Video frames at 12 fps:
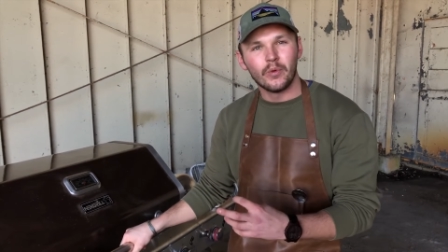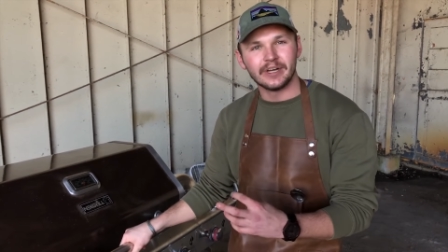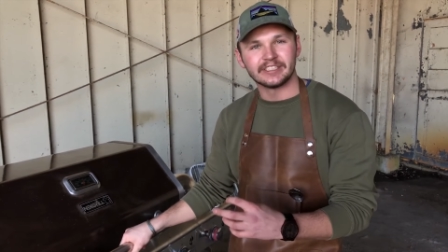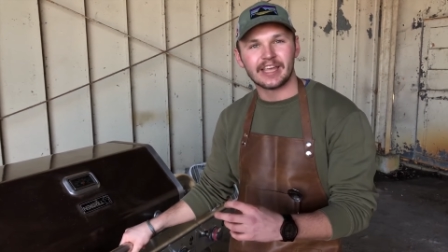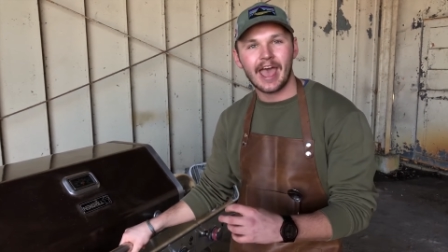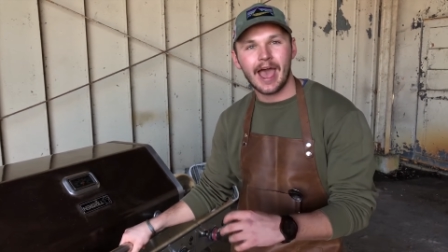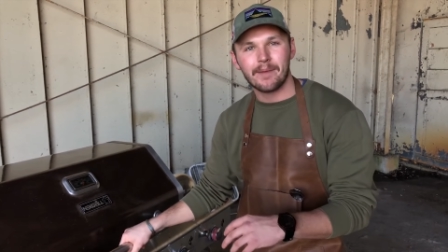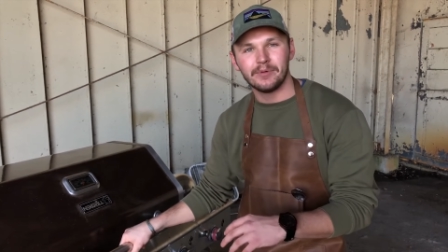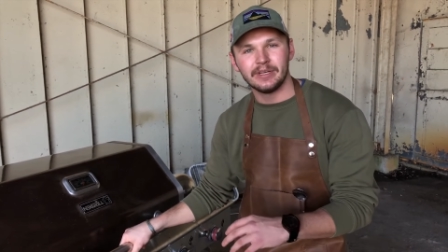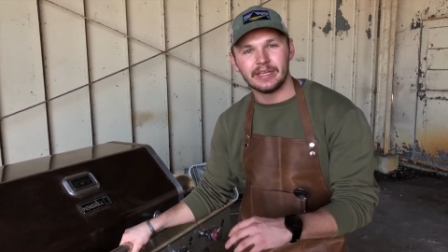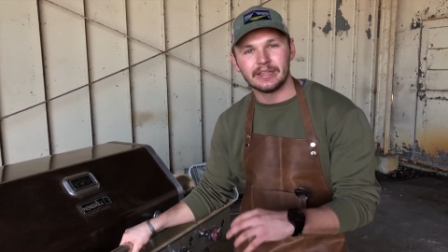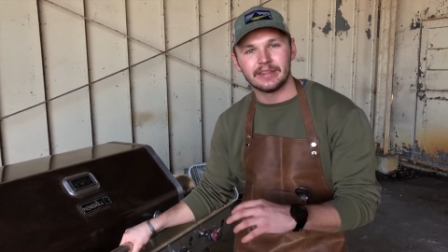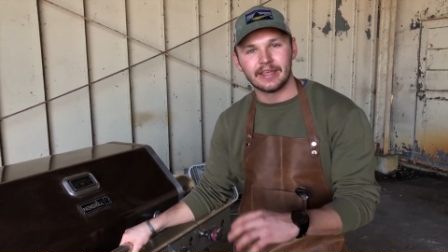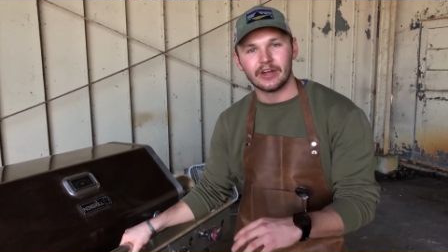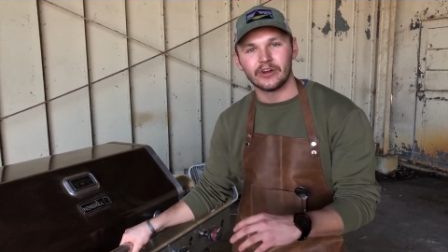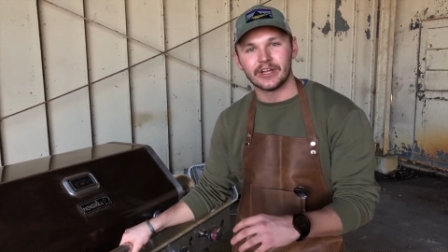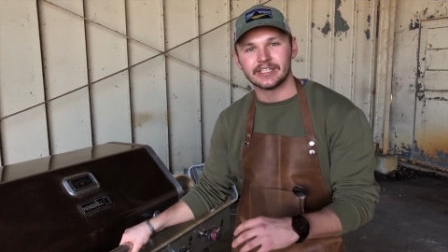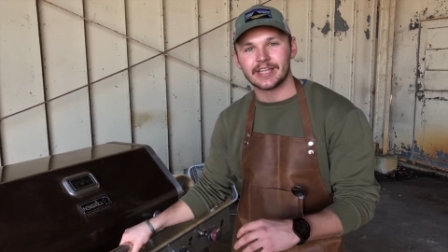What is happening
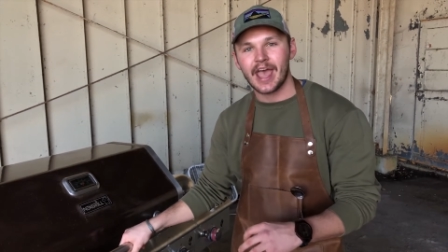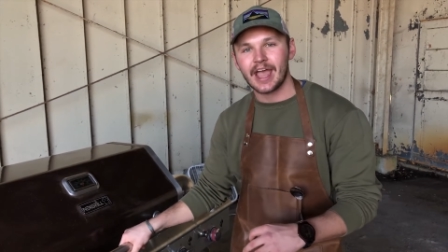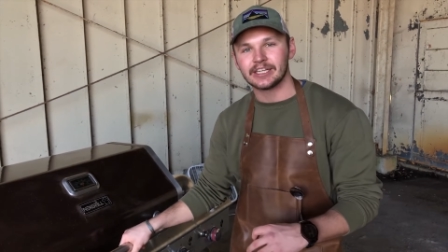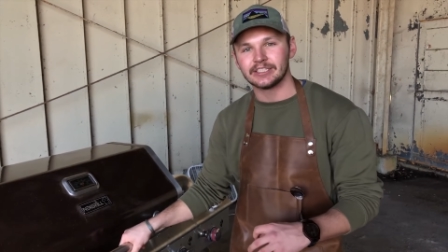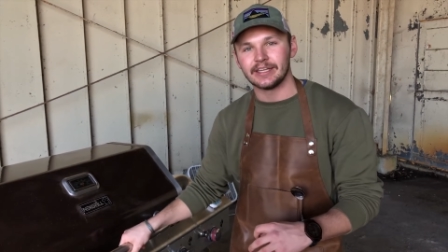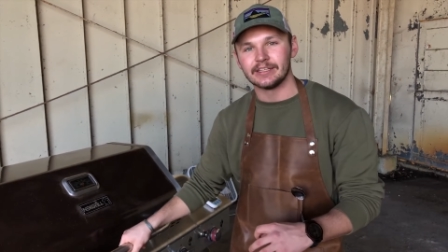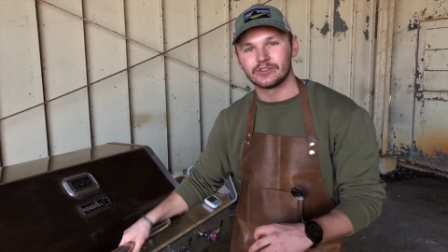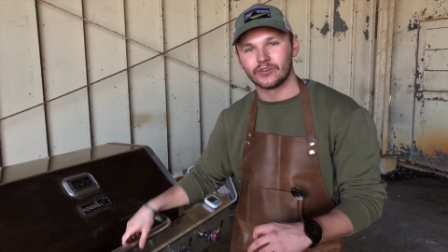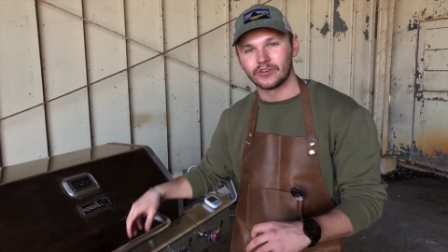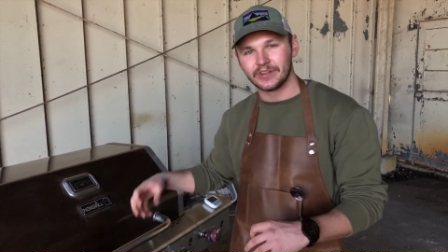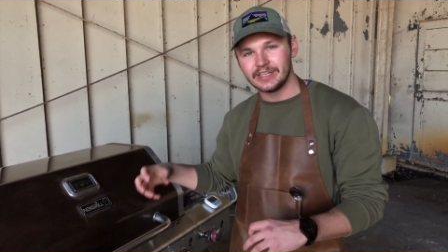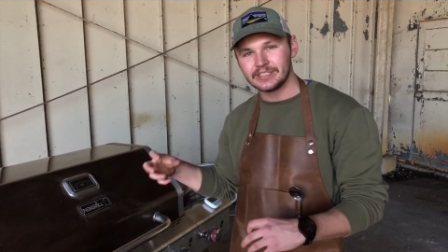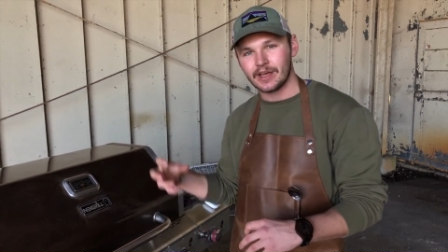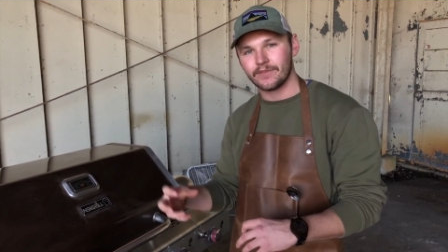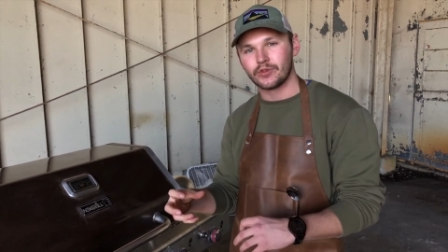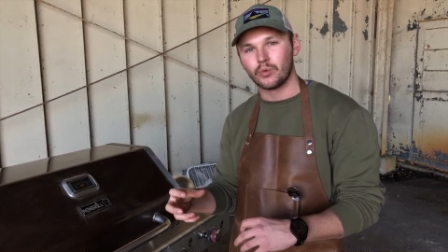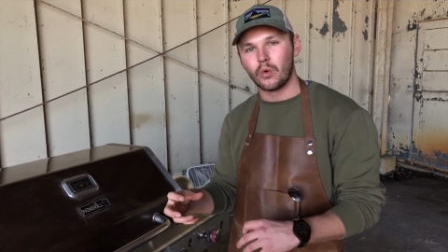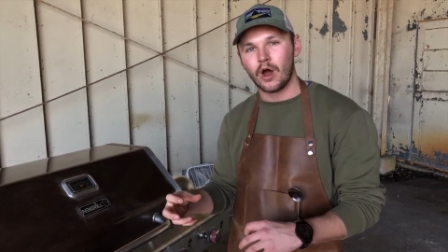there is actually it's a release of
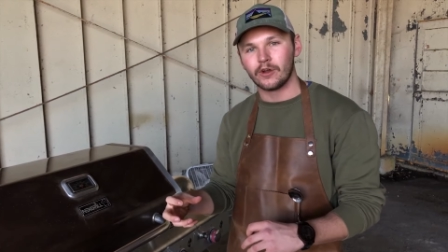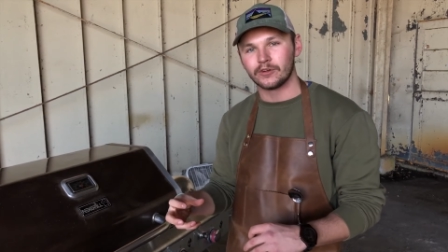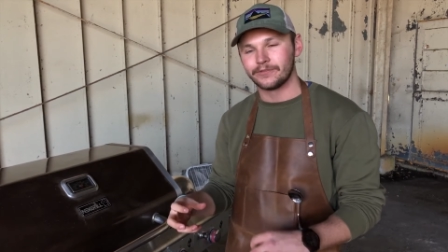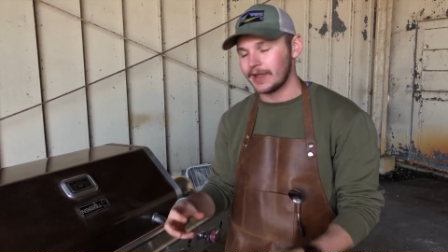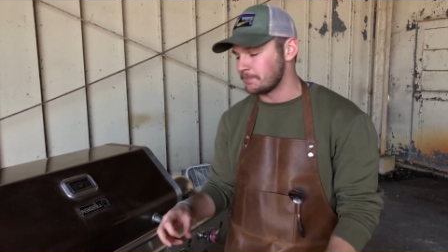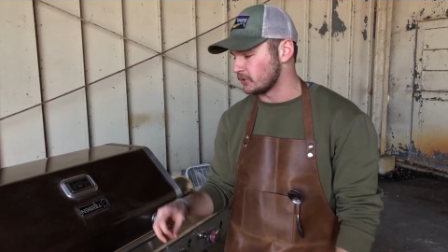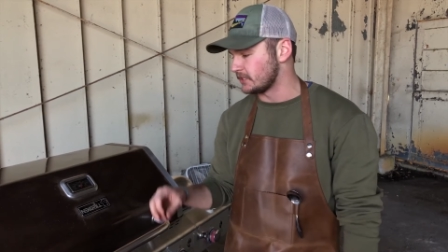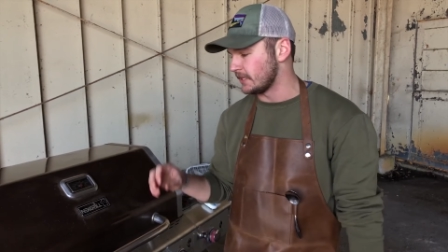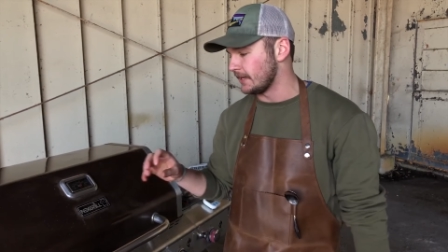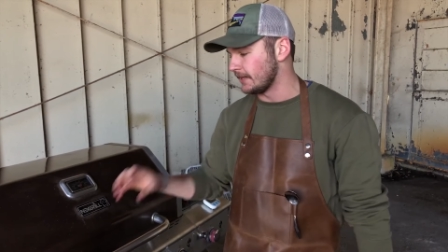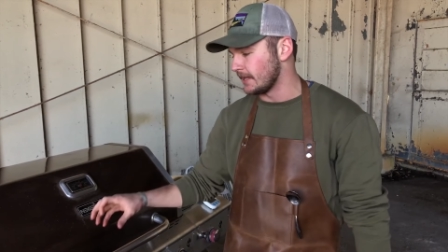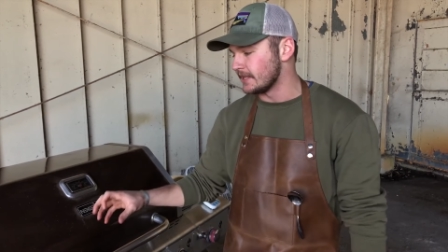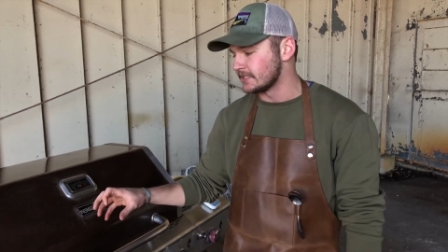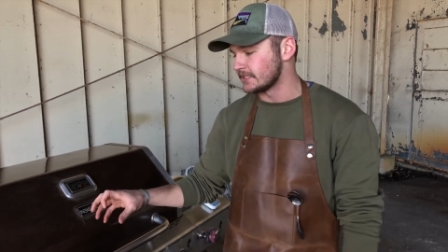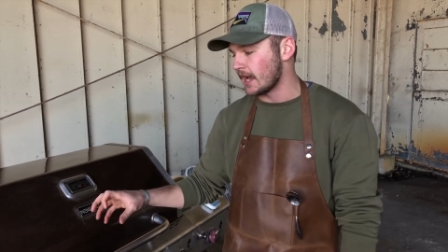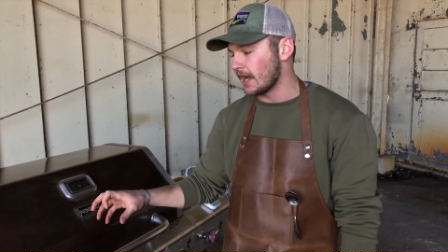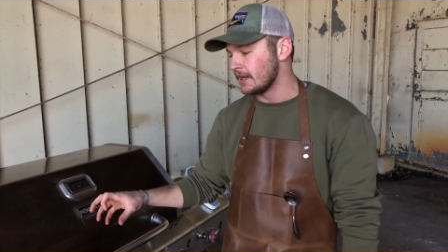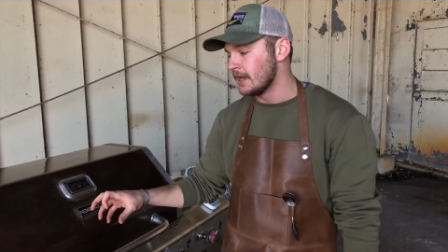the water vapor sitting
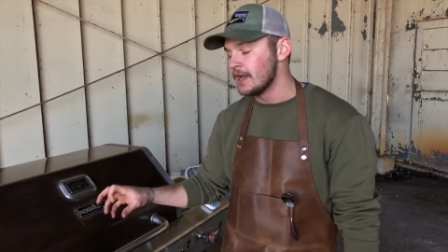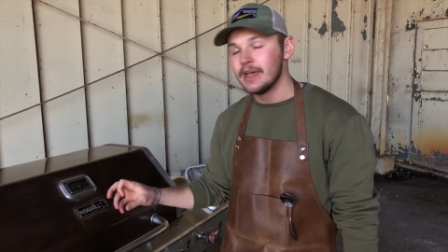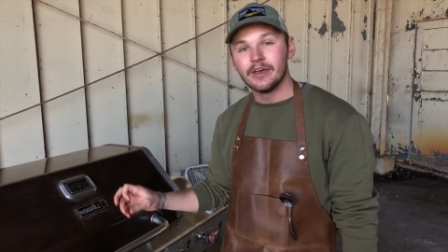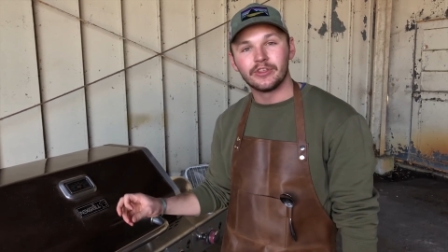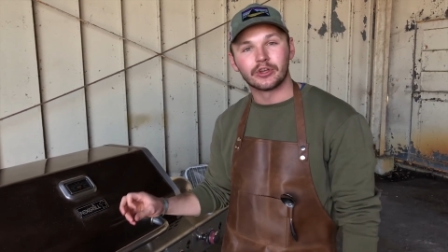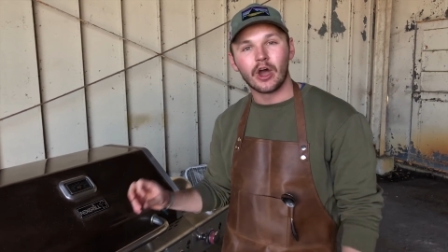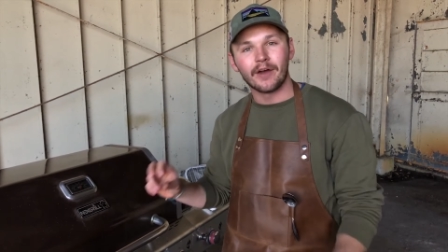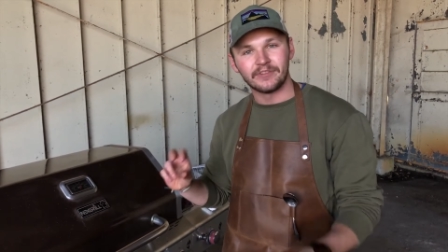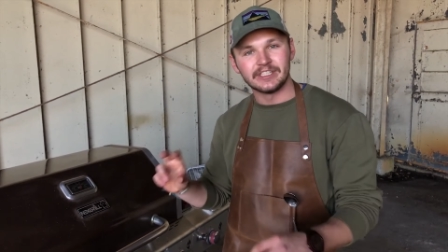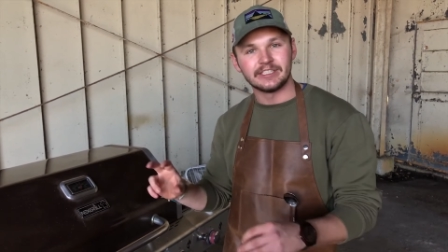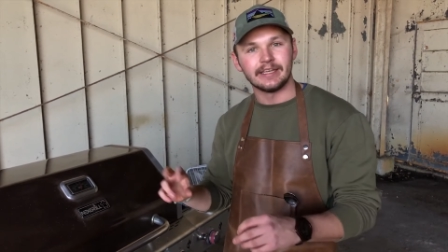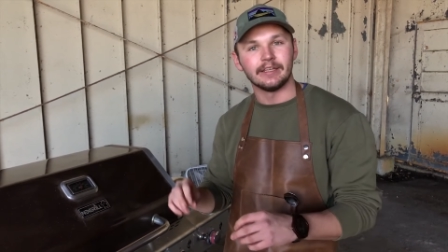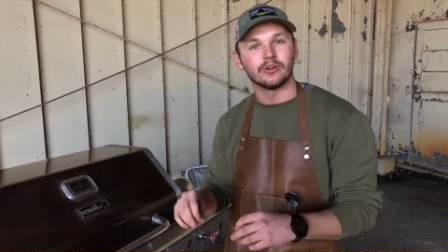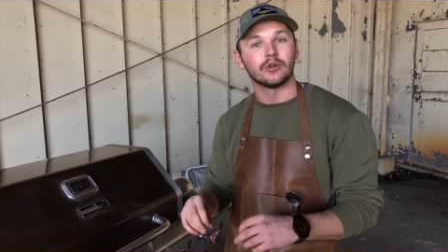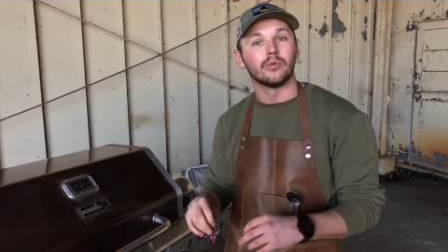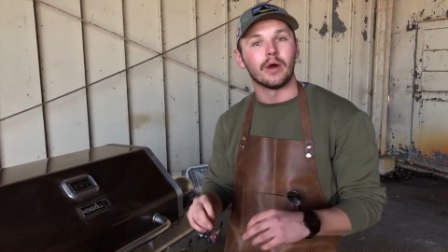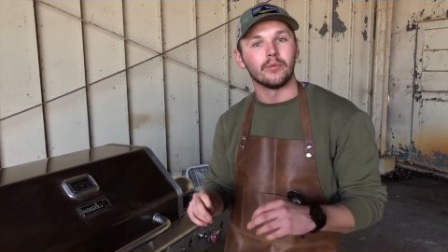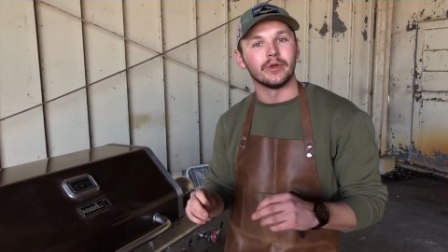inside the coffee seed,
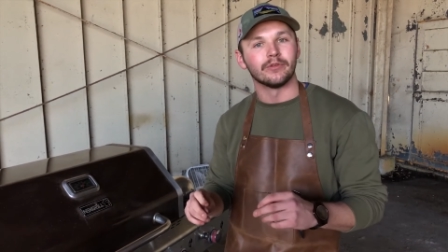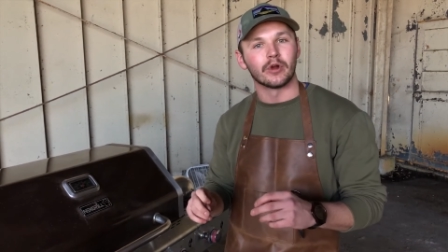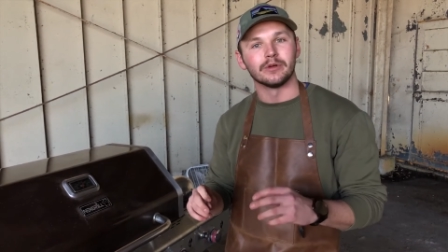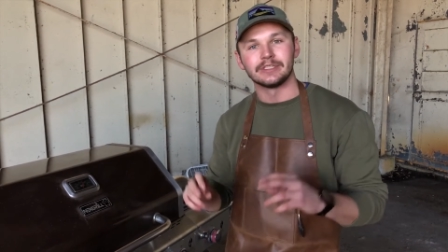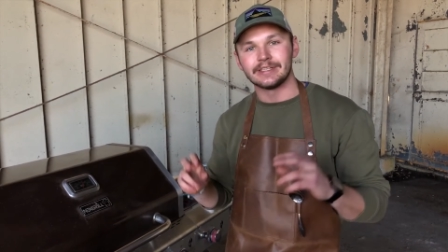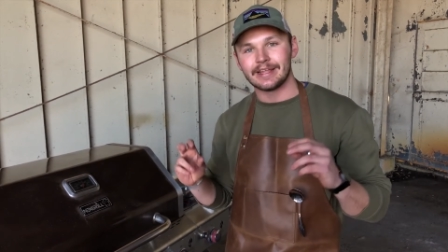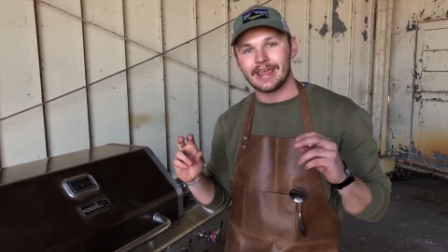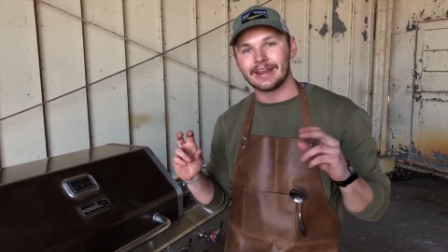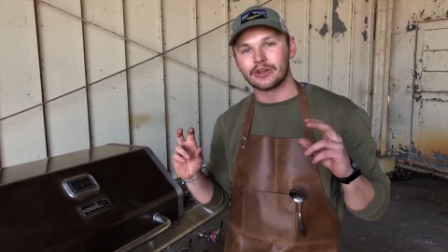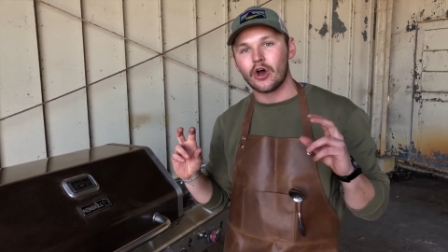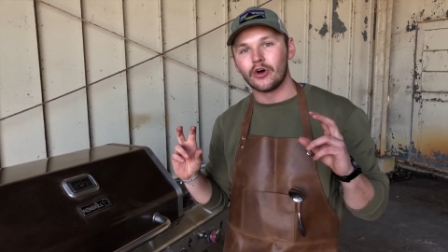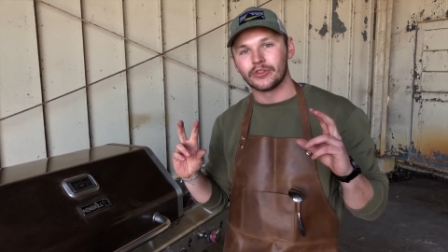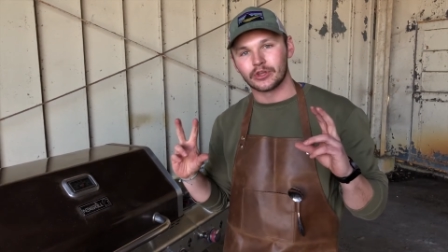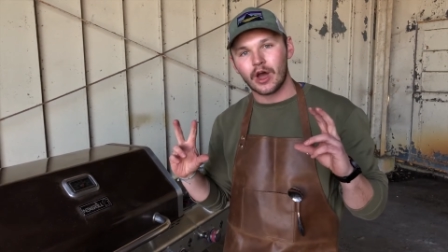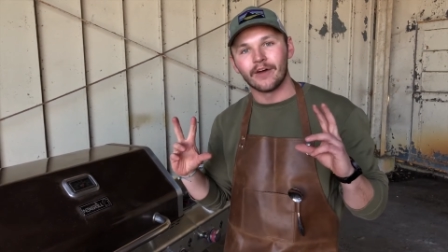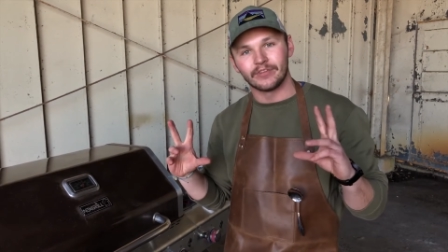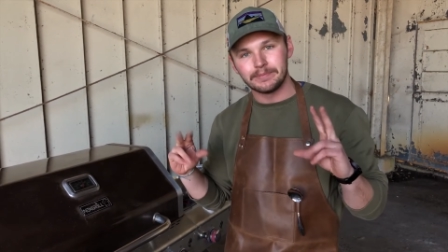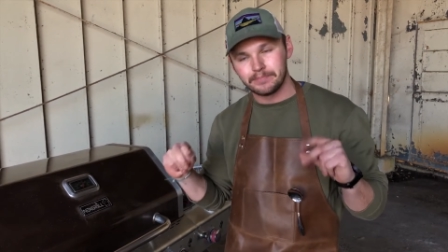or what we roast and call the
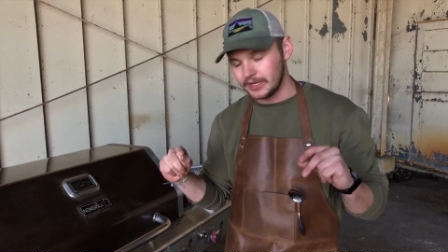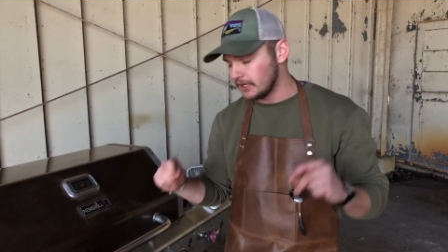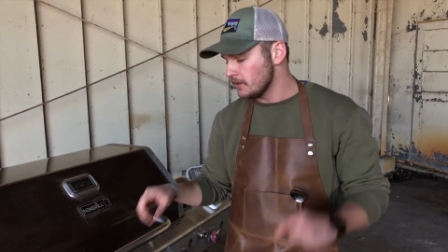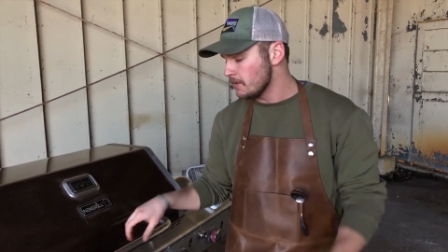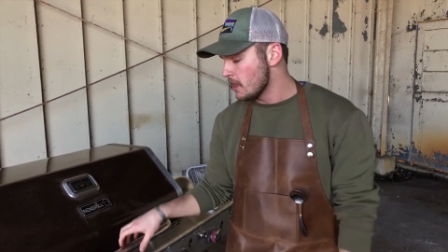coffee bean.